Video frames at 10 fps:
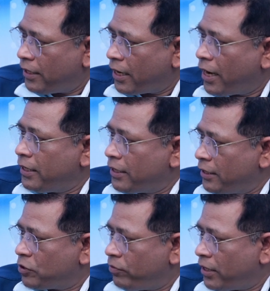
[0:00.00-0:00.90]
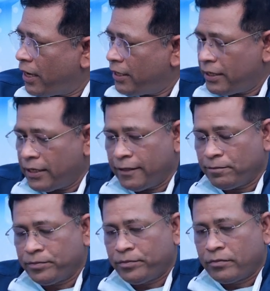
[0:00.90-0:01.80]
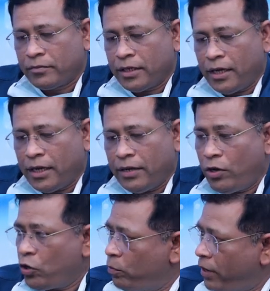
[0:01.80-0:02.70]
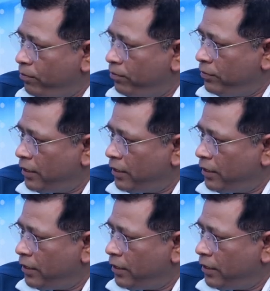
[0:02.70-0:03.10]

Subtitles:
like cardiac deaths were higher in Evolucumab